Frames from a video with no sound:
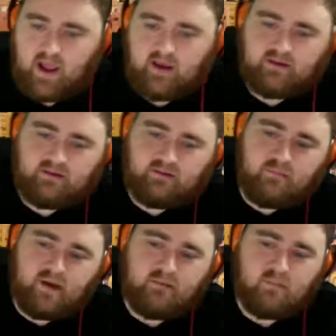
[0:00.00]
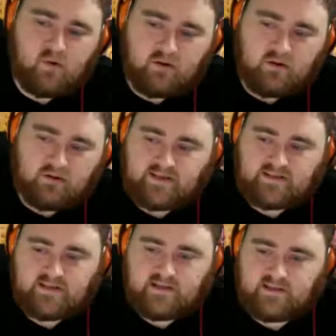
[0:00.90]
Matt Moore last
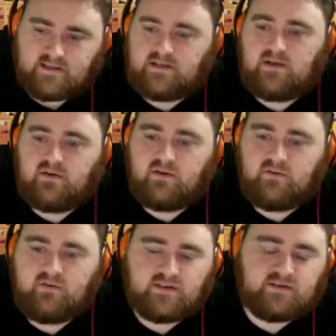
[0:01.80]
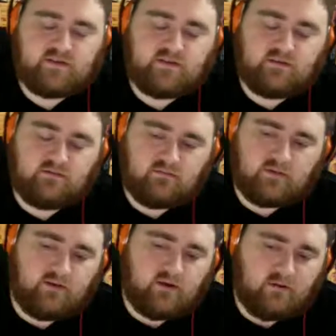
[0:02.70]
season, he only faced
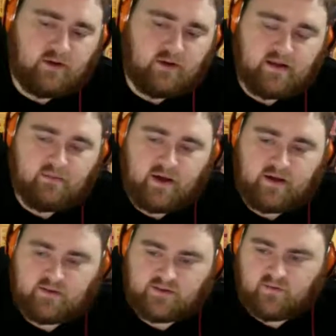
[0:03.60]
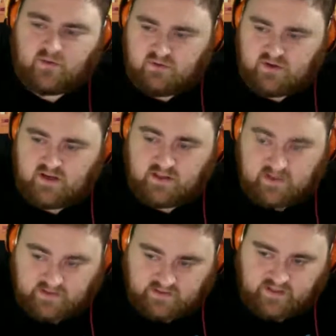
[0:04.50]
right-handed batters 41
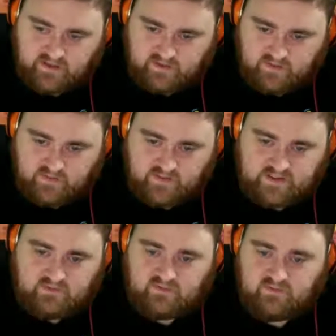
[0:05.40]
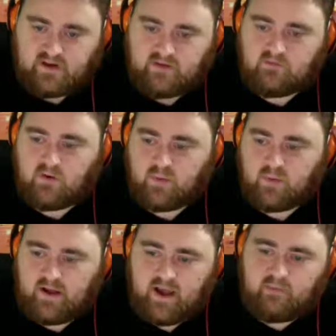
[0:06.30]
innings, allowed a 375 WOBA.
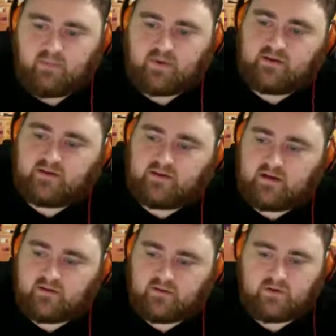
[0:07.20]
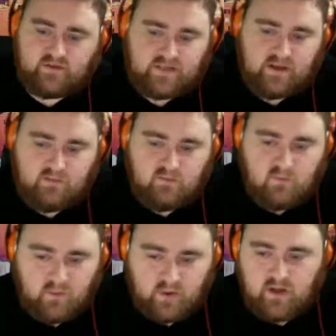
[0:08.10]
Happ, on the other hand, 307
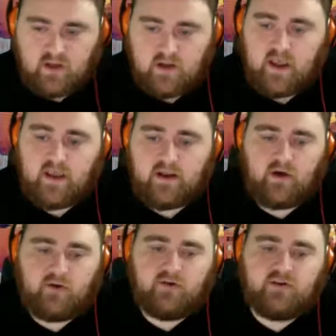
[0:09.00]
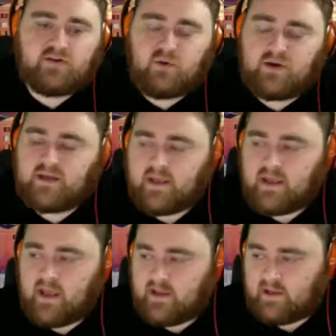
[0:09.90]
WOBA and 128
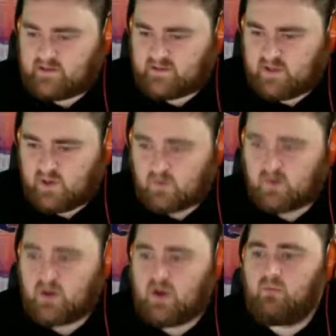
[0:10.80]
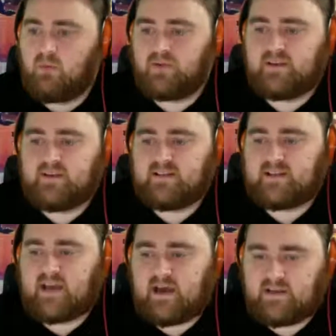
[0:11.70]
innings. So both of these
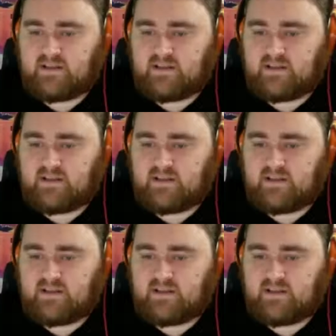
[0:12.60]
guys,